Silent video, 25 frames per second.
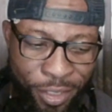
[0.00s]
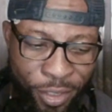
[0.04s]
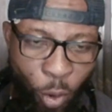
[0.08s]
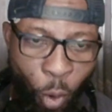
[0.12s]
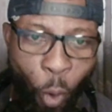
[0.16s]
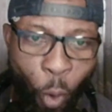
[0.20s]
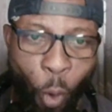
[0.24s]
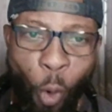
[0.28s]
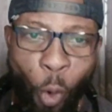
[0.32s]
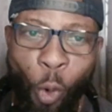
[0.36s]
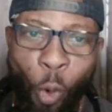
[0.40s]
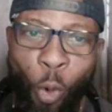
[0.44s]

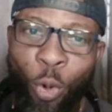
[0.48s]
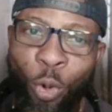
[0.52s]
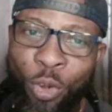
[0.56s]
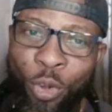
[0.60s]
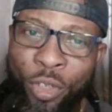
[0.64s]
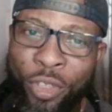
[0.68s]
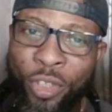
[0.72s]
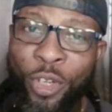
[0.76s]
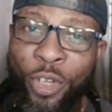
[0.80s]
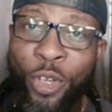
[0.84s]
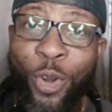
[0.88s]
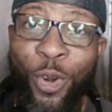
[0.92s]

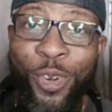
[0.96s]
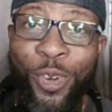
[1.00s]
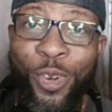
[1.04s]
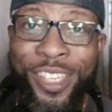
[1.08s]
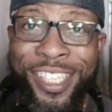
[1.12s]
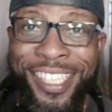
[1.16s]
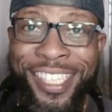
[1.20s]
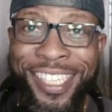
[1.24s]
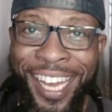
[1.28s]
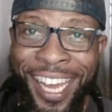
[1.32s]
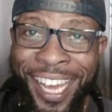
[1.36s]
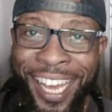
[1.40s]
cold and
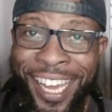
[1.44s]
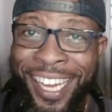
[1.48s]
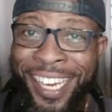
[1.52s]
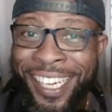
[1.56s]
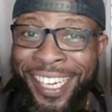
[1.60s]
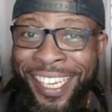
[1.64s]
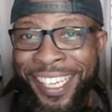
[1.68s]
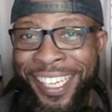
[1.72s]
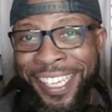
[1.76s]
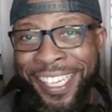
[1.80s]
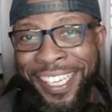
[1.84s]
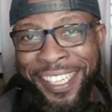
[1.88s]
lonely night,
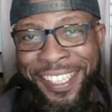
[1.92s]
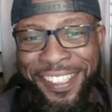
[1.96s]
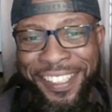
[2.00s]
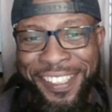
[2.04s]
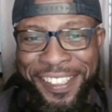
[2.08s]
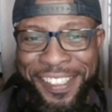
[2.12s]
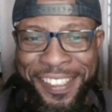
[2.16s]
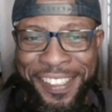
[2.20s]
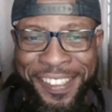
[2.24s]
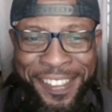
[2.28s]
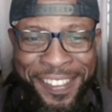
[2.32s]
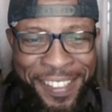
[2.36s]

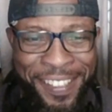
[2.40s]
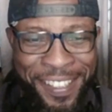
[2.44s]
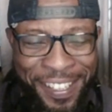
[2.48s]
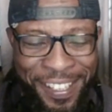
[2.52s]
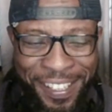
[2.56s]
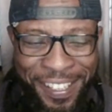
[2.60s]
you know.